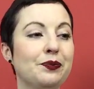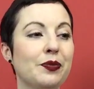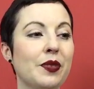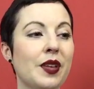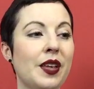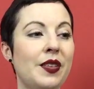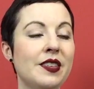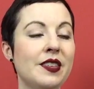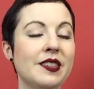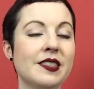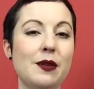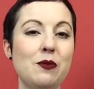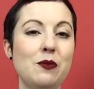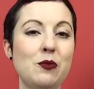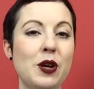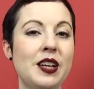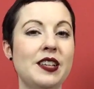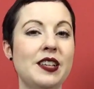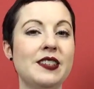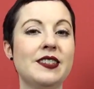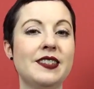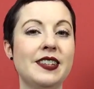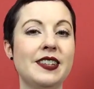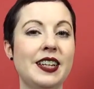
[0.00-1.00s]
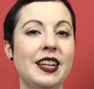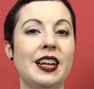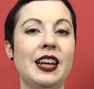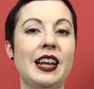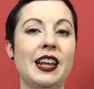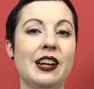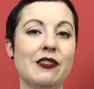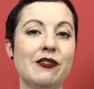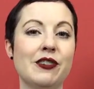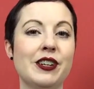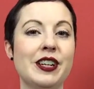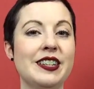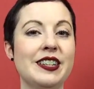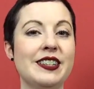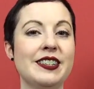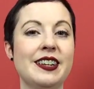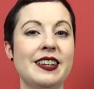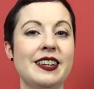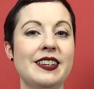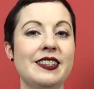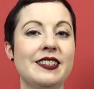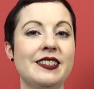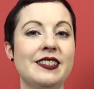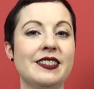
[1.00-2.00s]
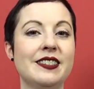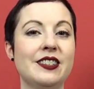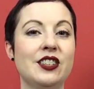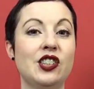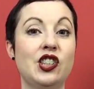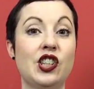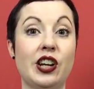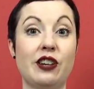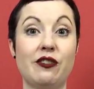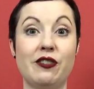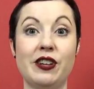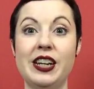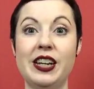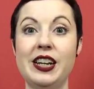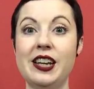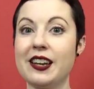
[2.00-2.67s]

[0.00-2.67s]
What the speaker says: In the same way as decluttering does generally,